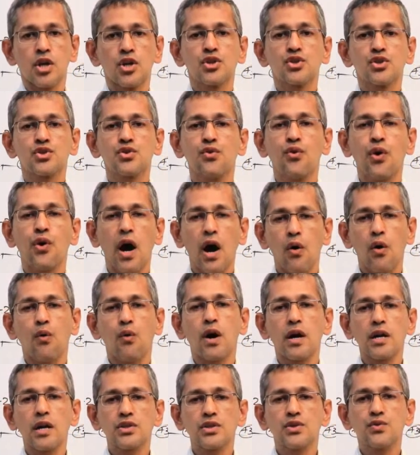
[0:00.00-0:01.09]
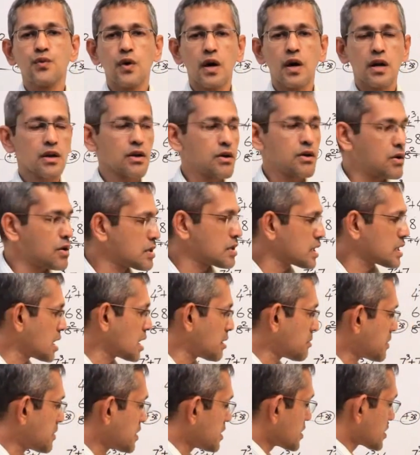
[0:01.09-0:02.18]
So I want you to work on the
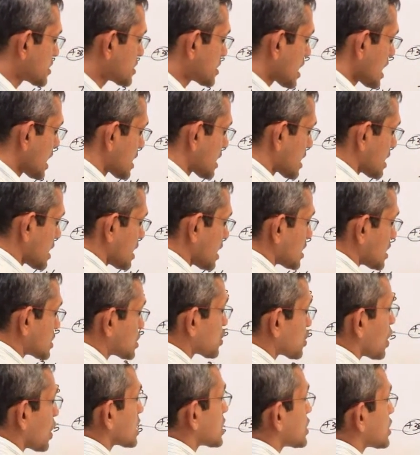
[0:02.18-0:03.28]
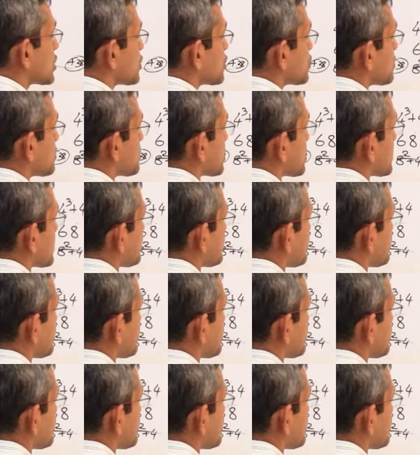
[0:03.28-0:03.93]
numbers like 12 cube,